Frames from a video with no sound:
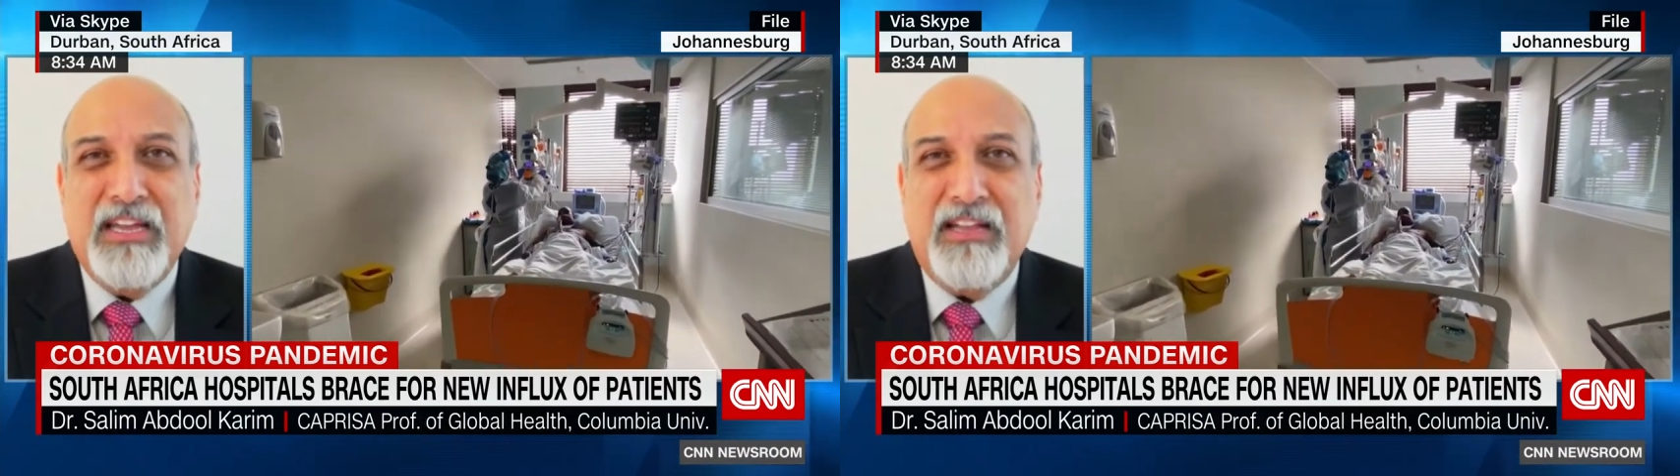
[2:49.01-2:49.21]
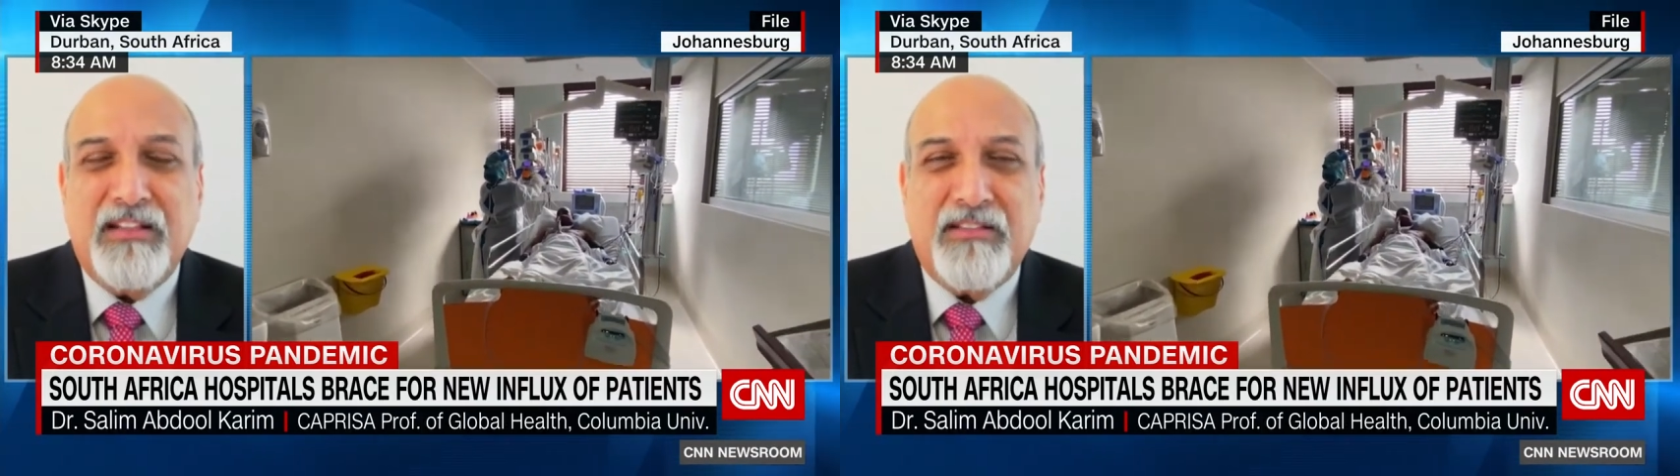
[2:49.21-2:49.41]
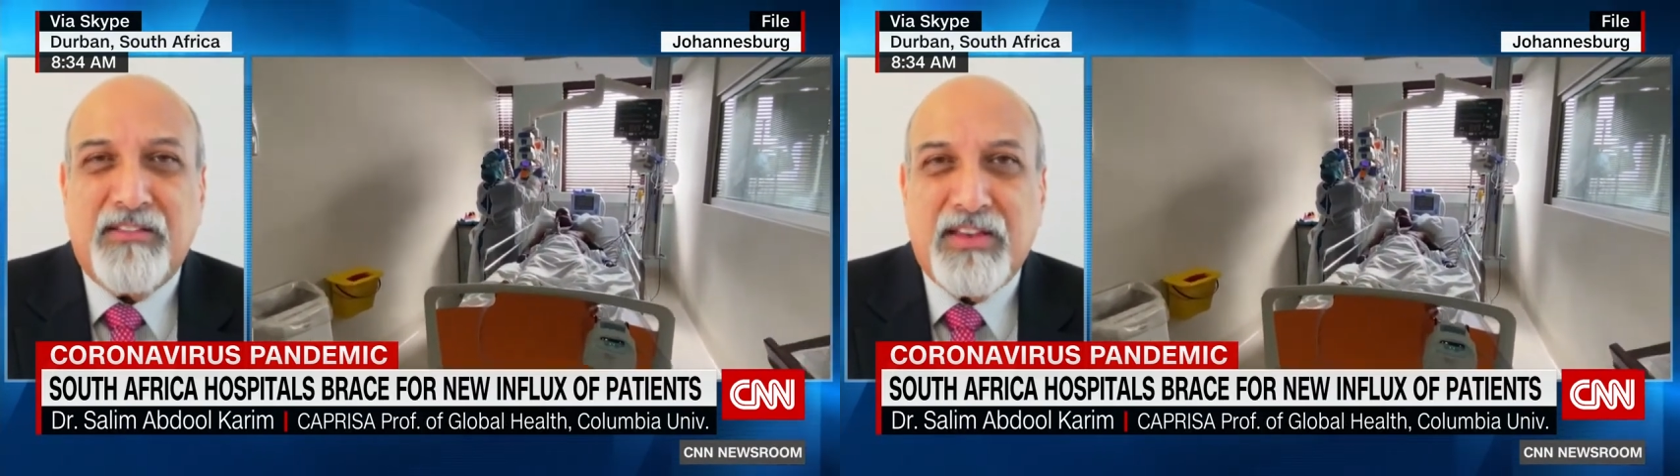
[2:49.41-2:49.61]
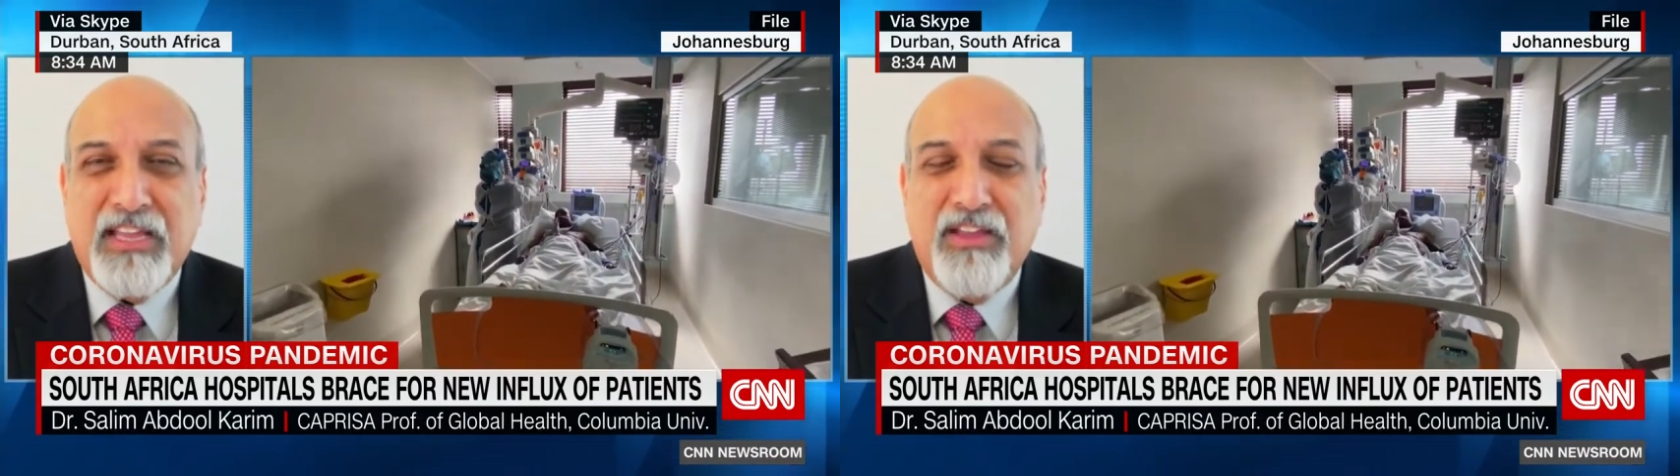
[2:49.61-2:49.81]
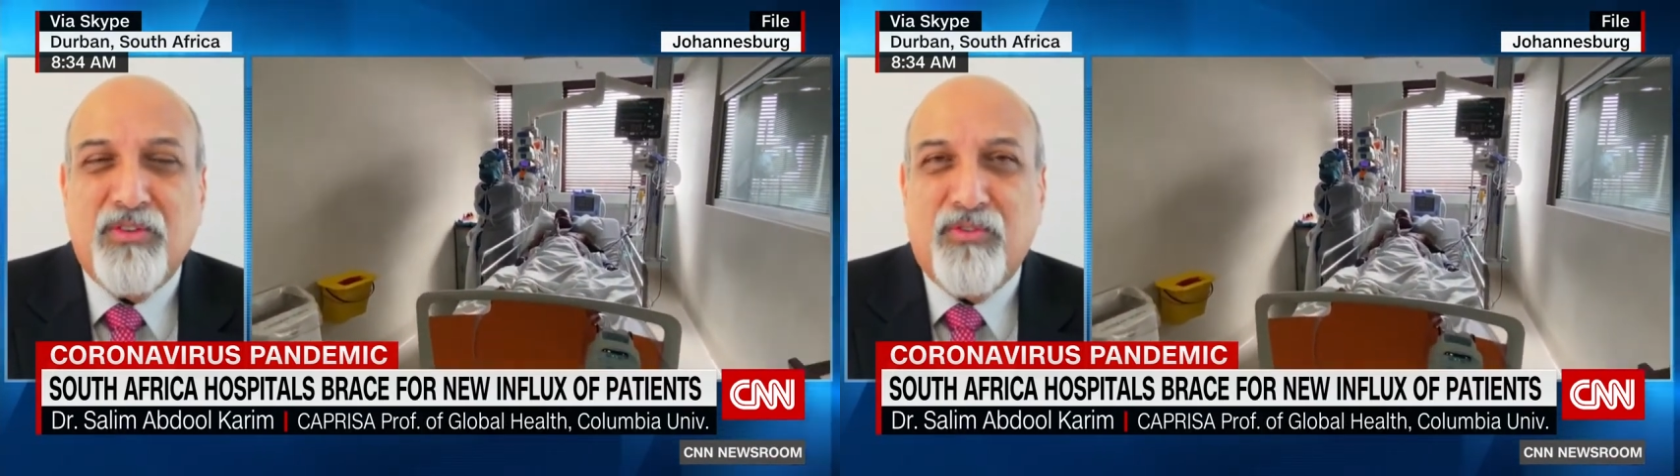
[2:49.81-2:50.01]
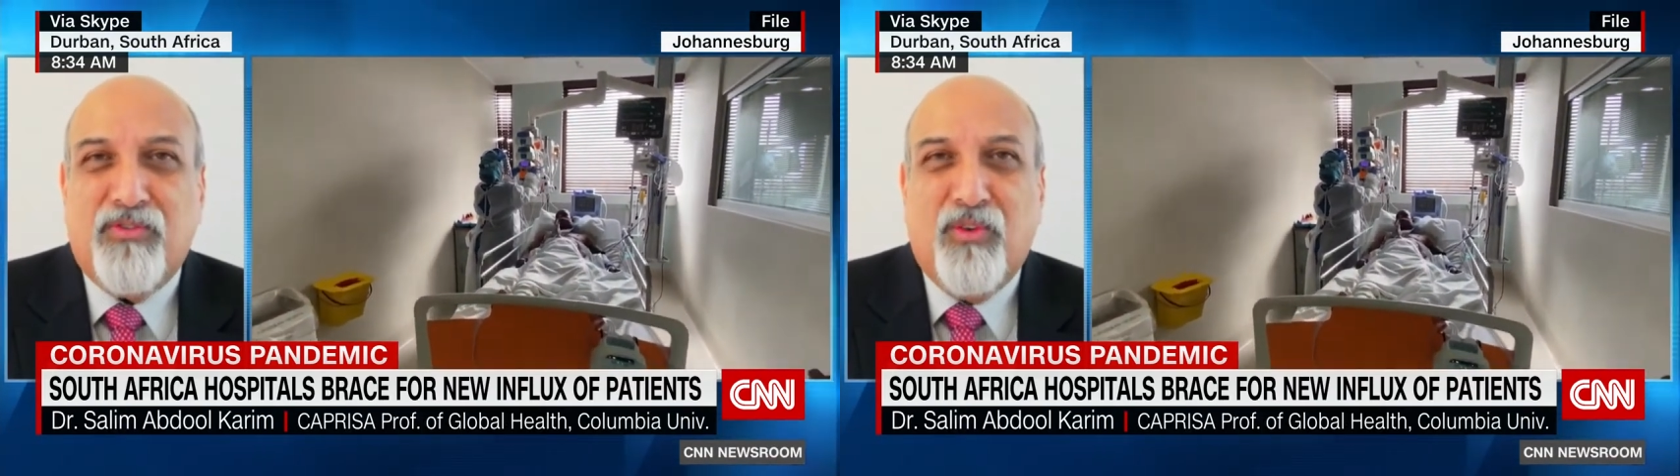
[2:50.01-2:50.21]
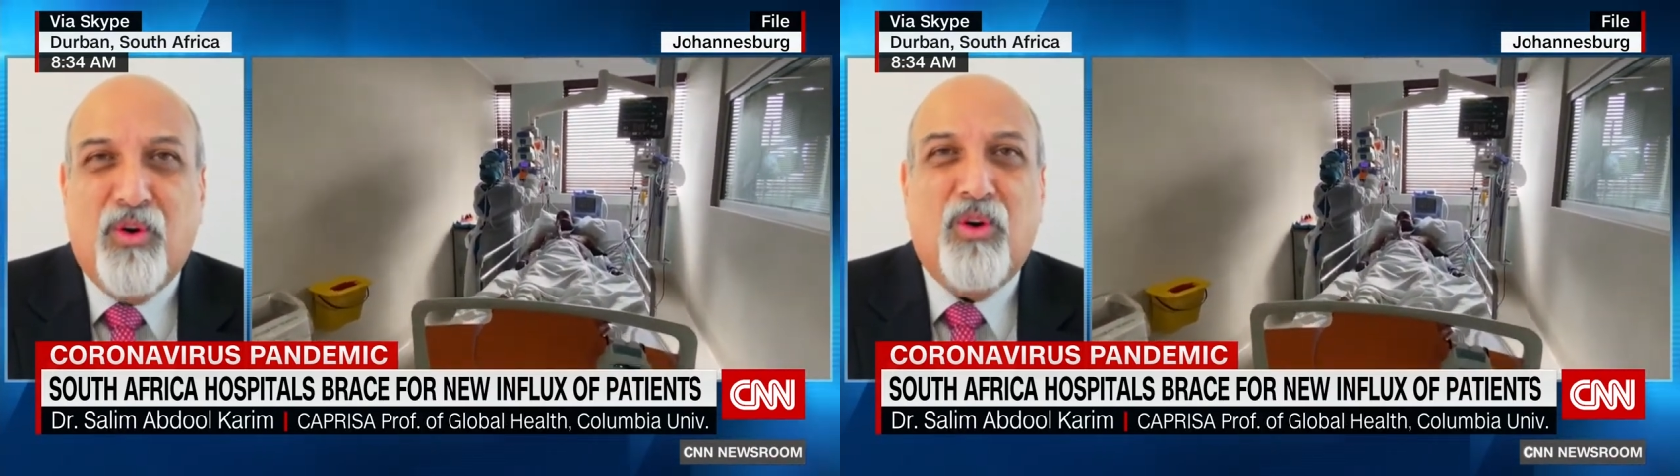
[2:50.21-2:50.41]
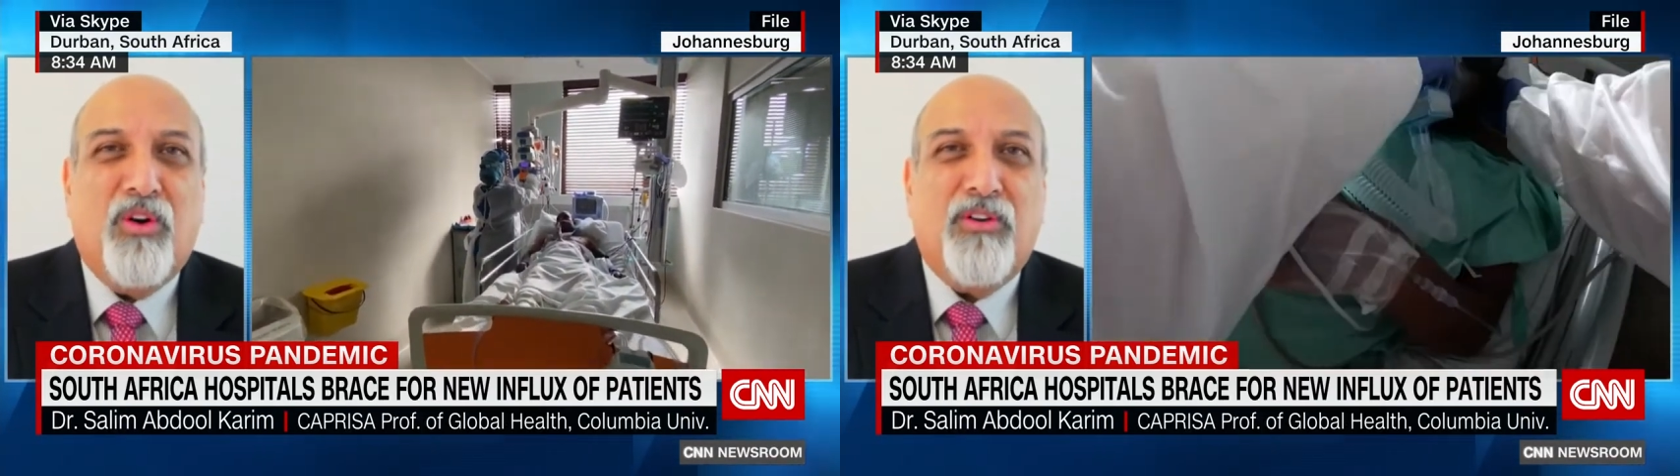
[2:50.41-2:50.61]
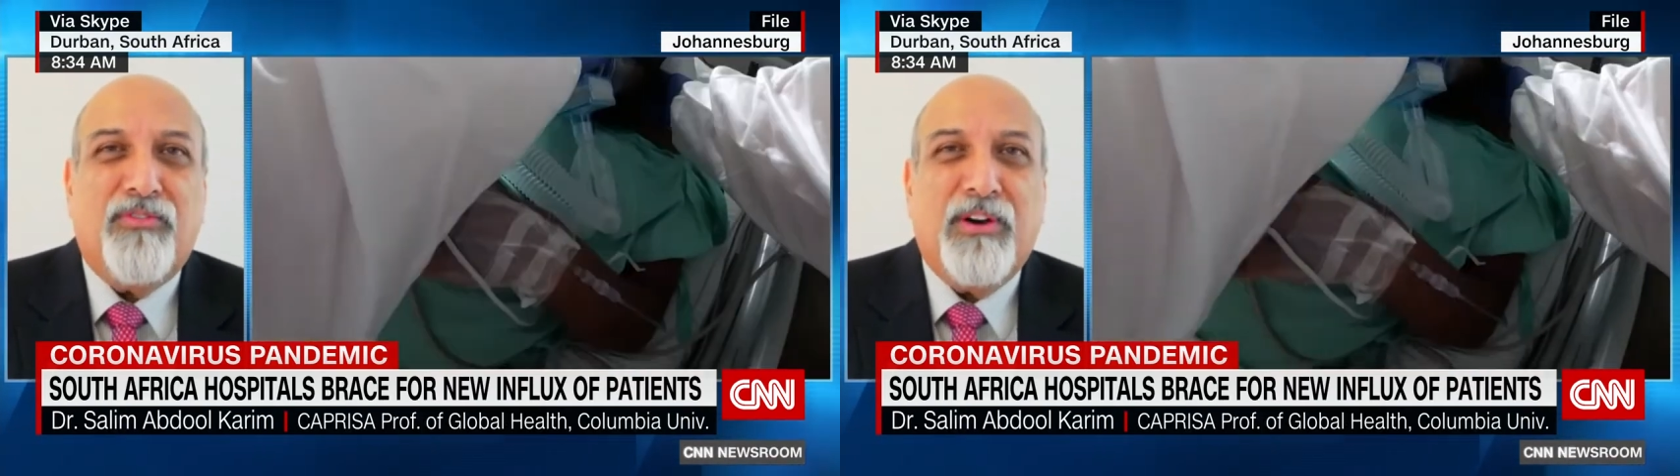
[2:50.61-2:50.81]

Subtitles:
in 3 or 4 of